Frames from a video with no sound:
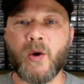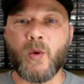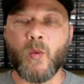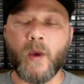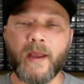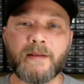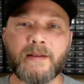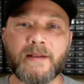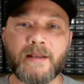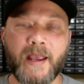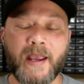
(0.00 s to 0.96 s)
went
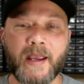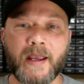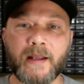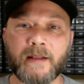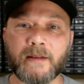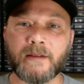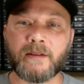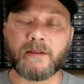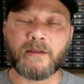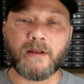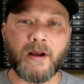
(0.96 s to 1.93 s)
and
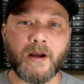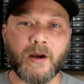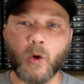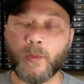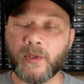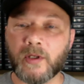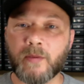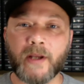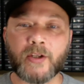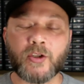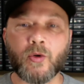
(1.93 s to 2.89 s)
opened
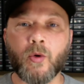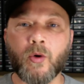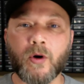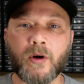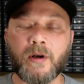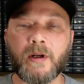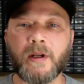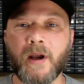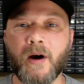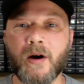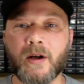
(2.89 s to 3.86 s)
my store
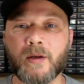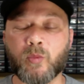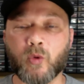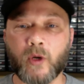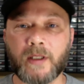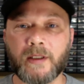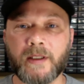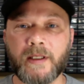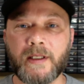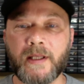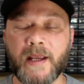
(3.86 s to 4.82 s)
on
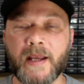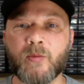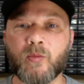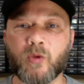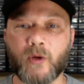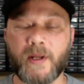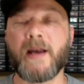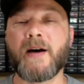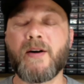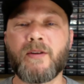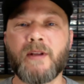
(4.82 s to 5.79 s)
Bricklink and
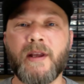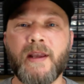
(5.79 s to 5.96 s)
Brickowl.